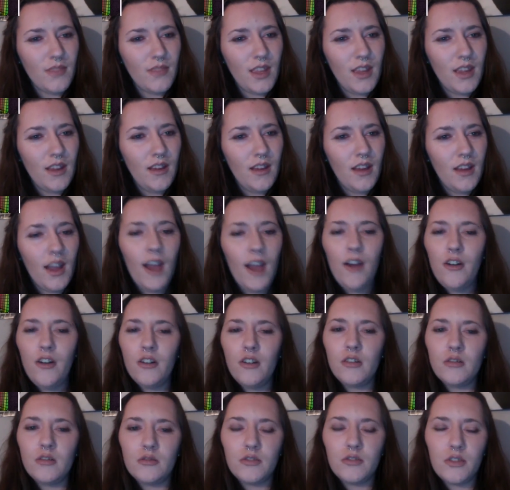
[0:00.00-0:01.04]
I don't
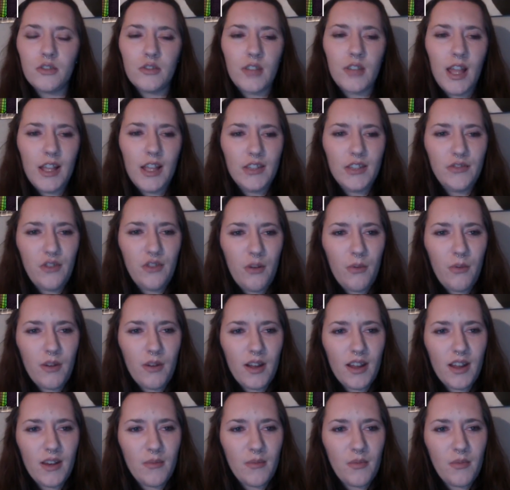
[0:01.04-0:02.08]
know. The last four were kind
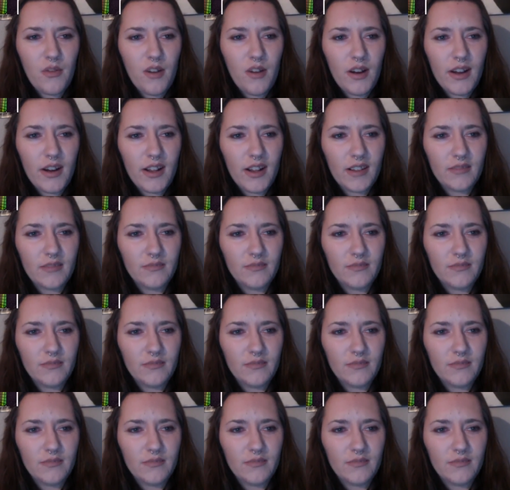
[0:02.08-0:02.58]
of boring.